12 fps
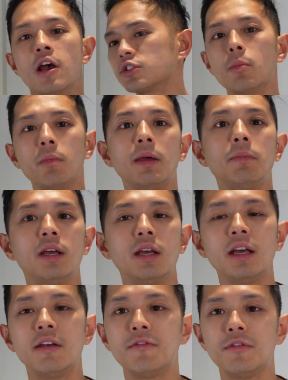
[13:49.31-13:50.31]
So maybe
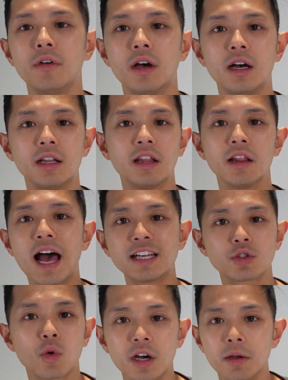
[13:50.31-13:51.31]
if the
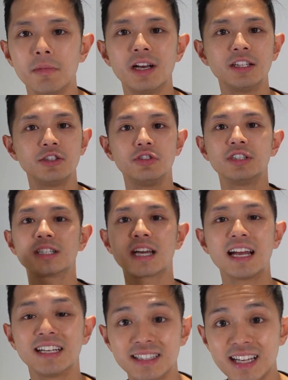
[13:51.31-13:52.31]
last 20 minutes you just
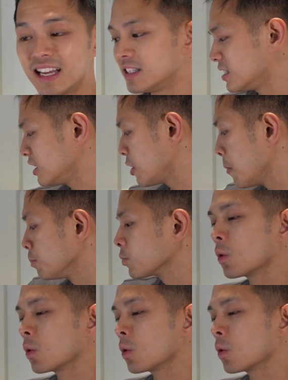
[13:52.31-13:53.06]
kind of tent it